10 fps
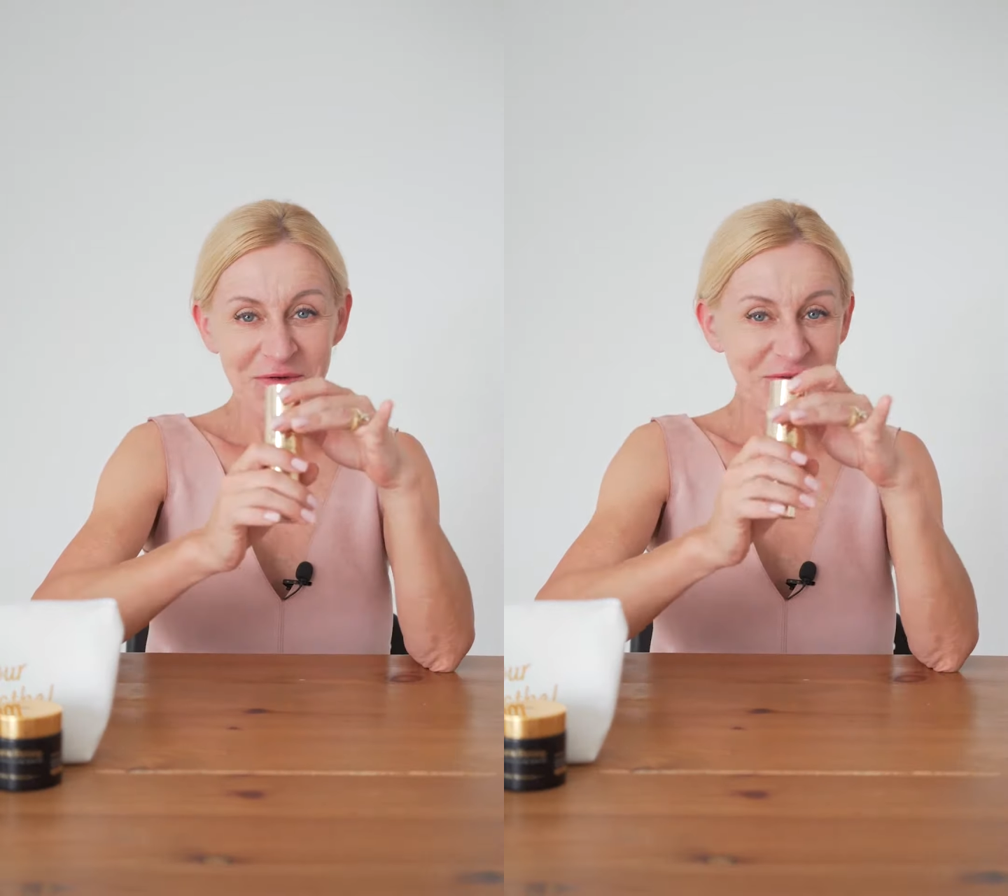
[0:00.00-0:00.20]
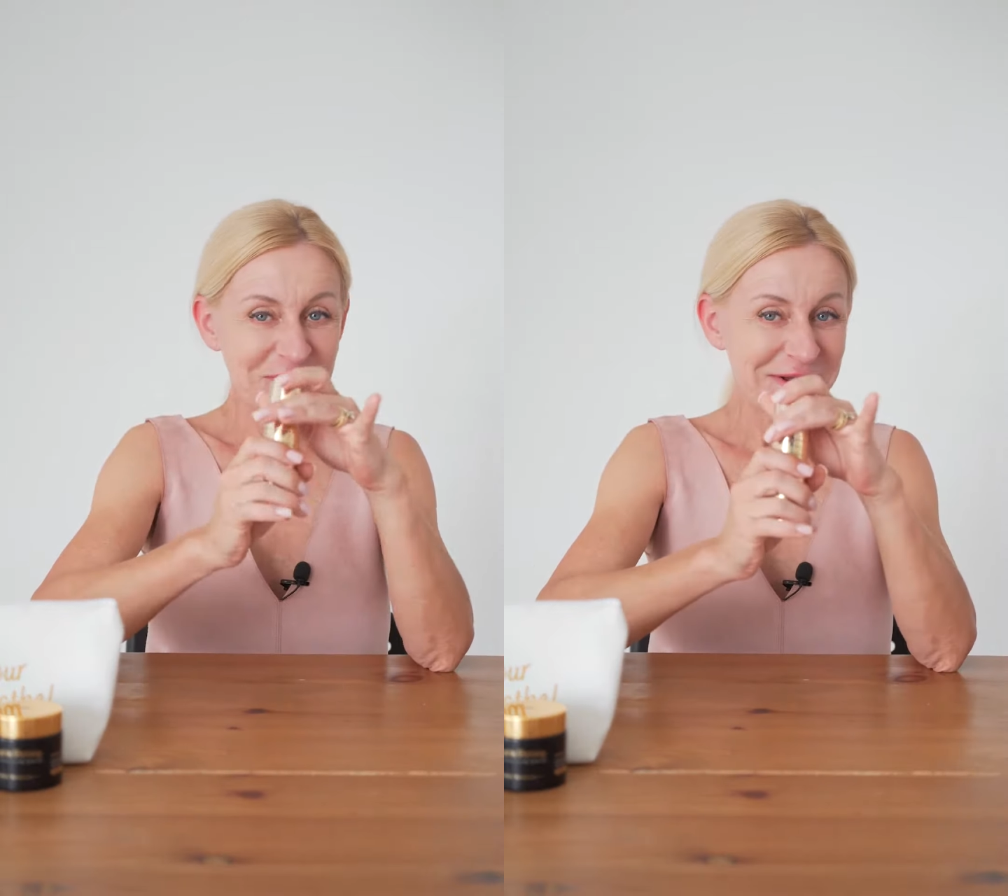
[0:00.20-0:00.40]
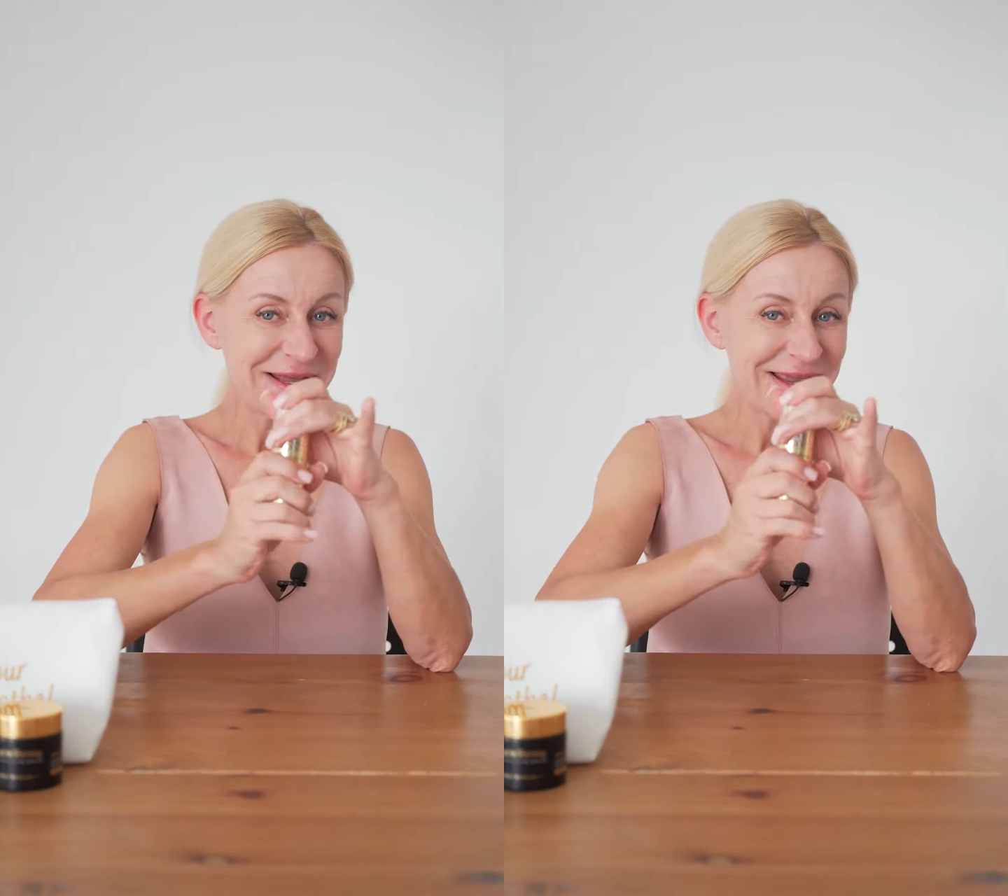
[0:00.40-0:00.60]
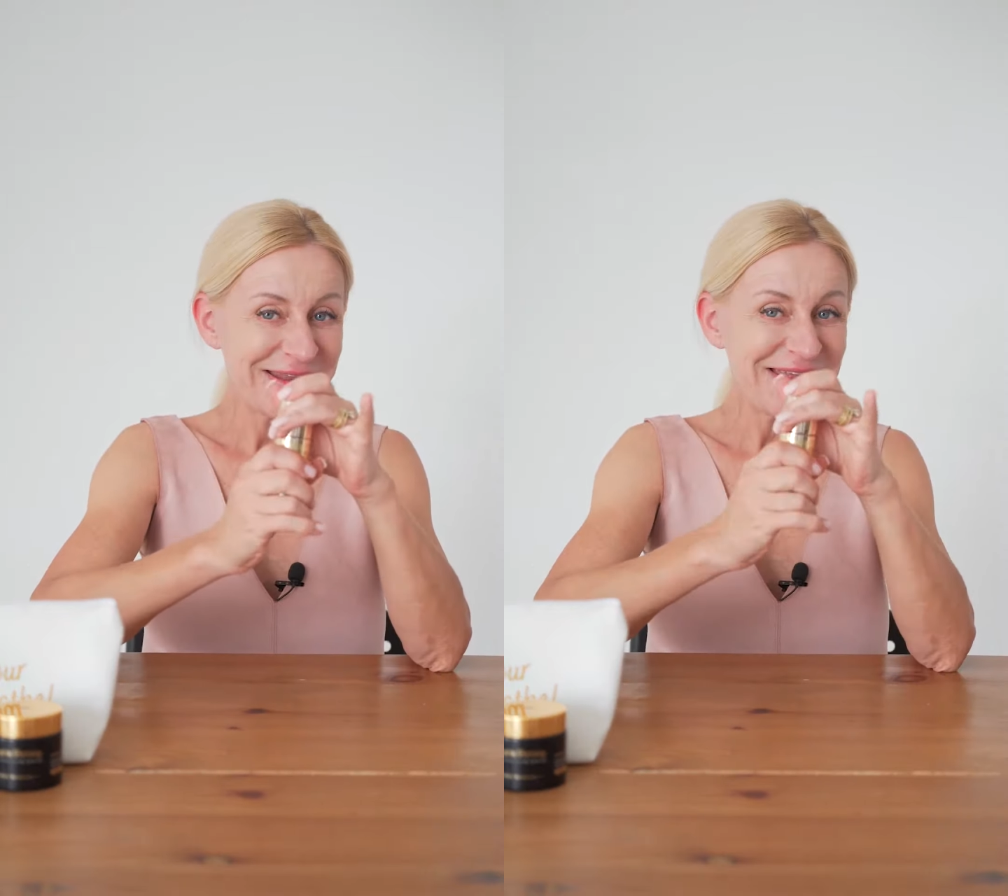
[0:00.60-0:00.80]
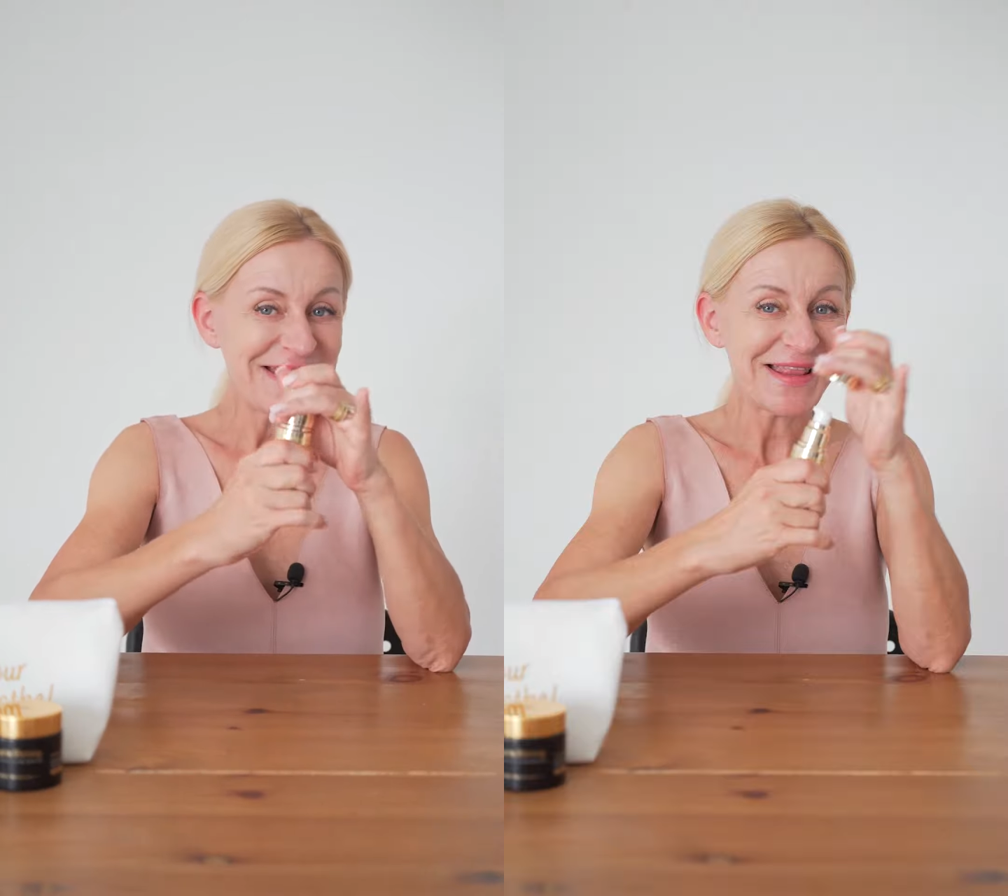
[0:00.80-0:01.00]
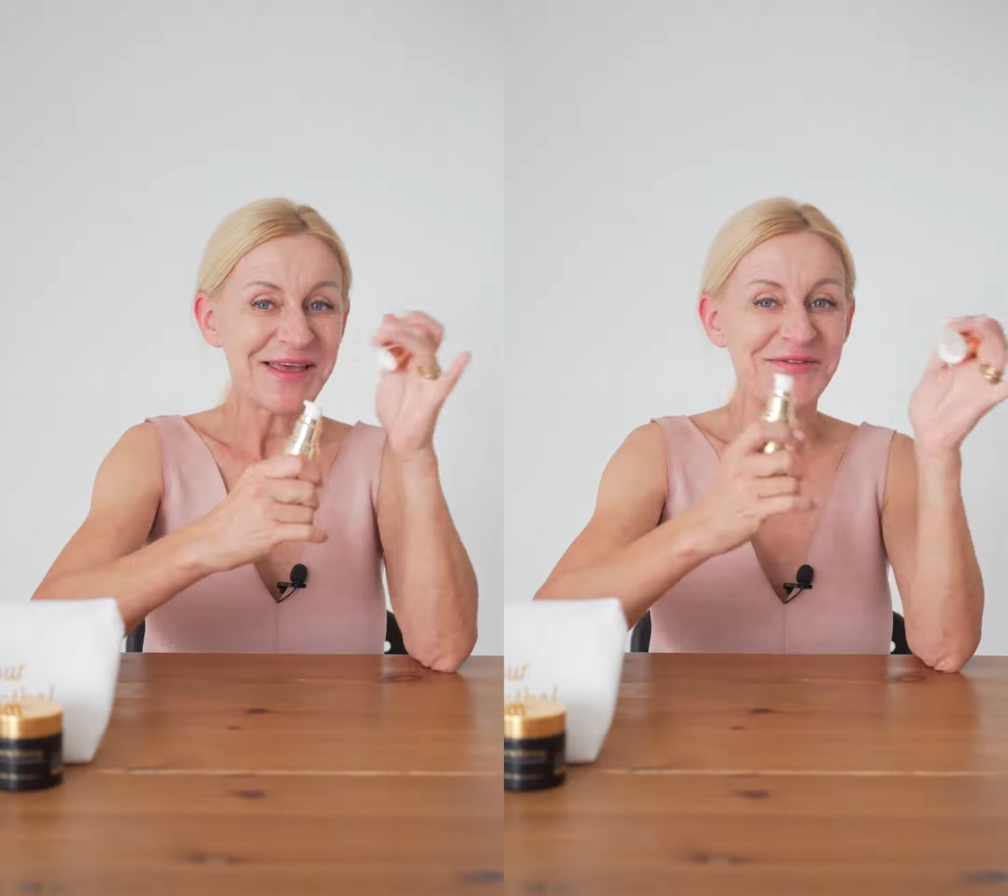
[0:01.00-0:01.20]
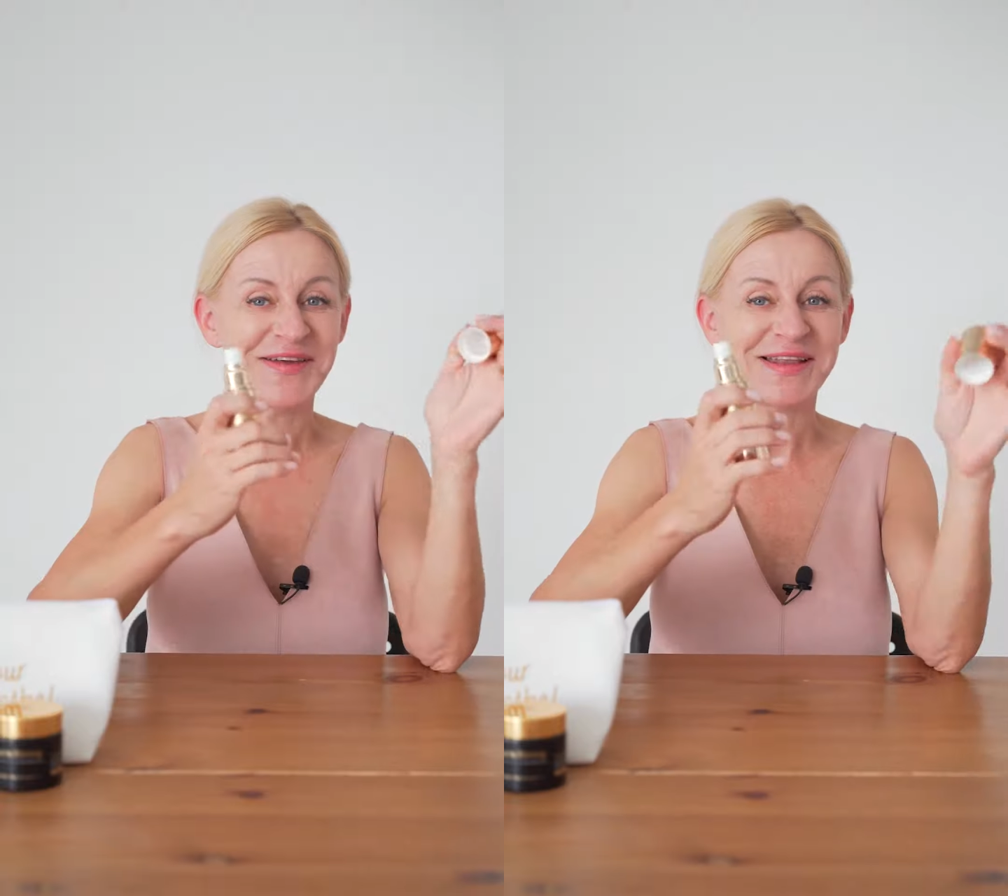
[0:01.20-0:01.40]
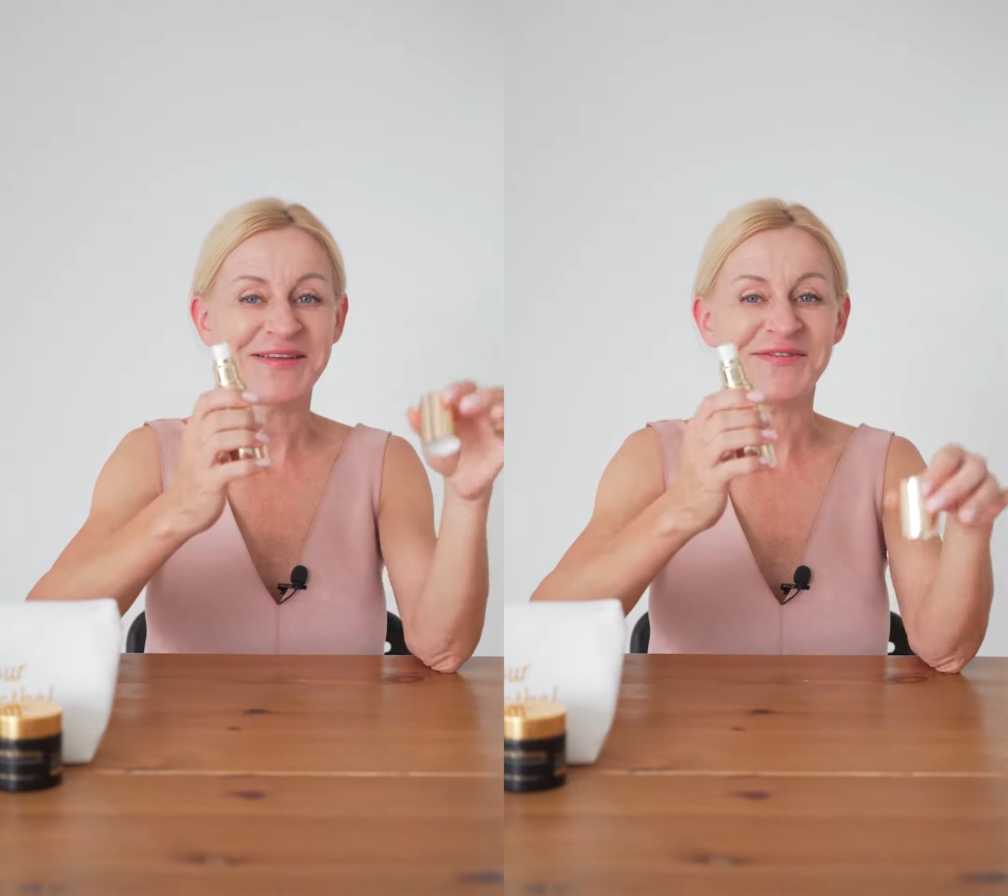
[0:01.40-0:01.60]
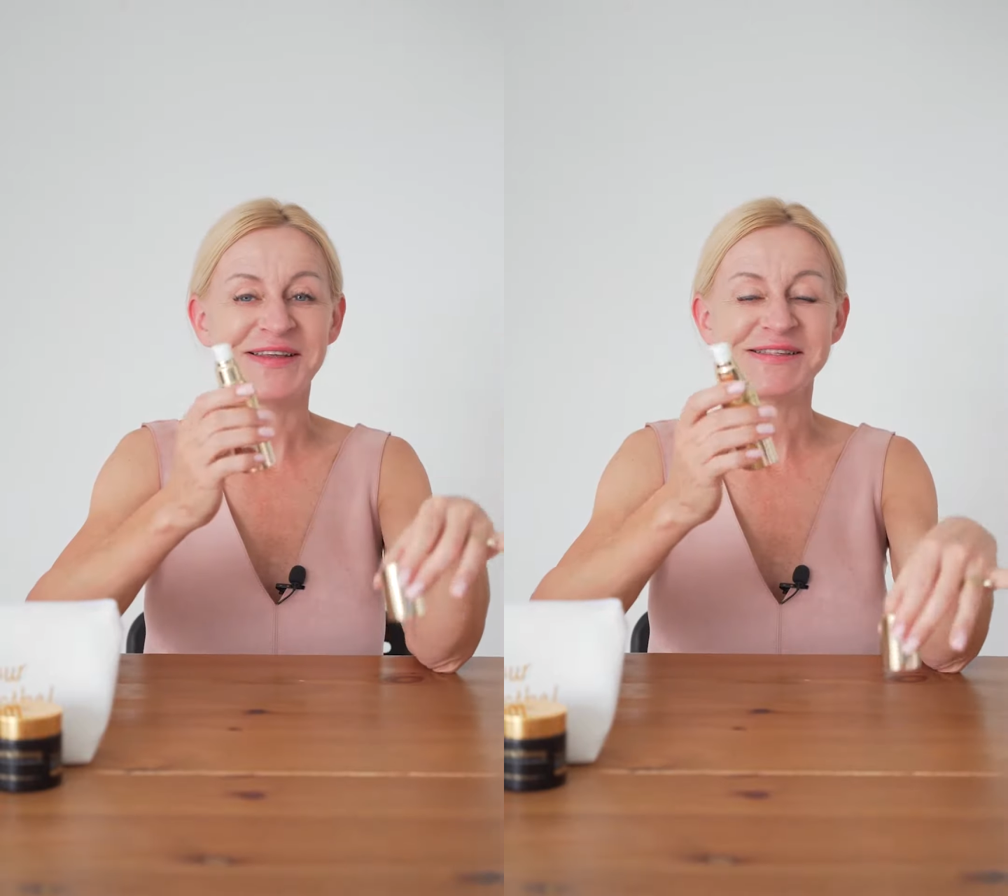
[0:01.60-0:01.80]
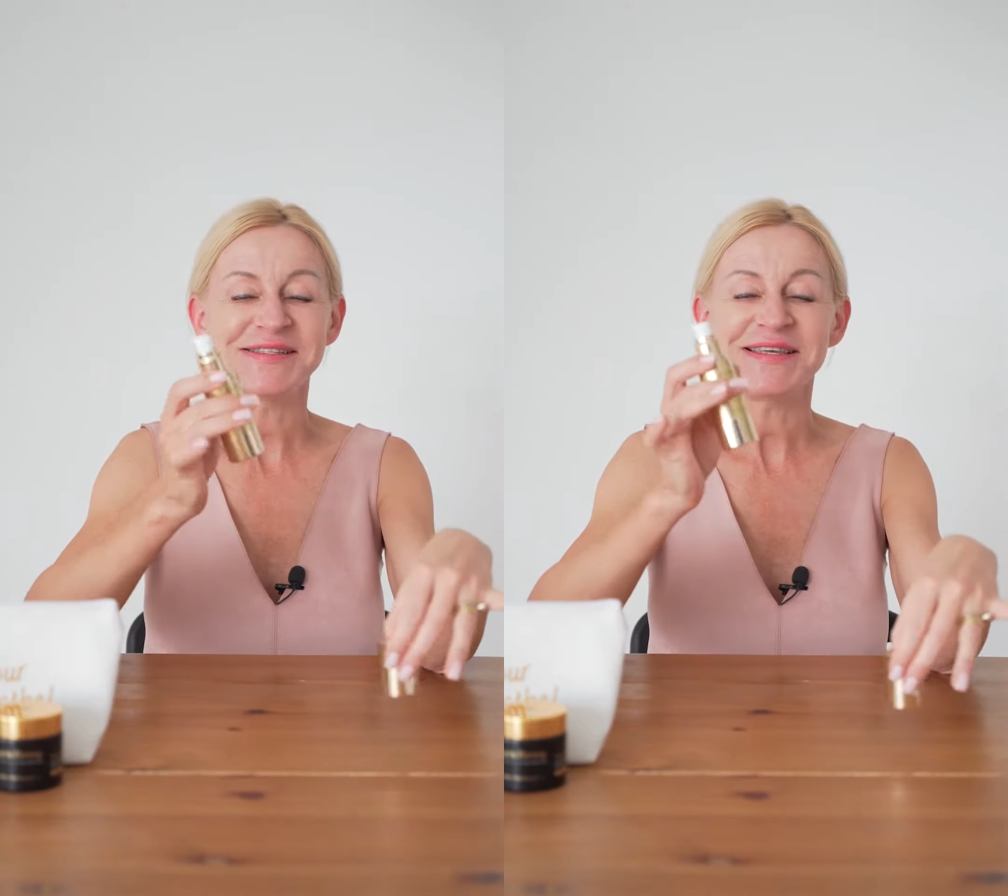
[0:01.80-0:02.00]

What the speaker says: For an ideal effectiveness,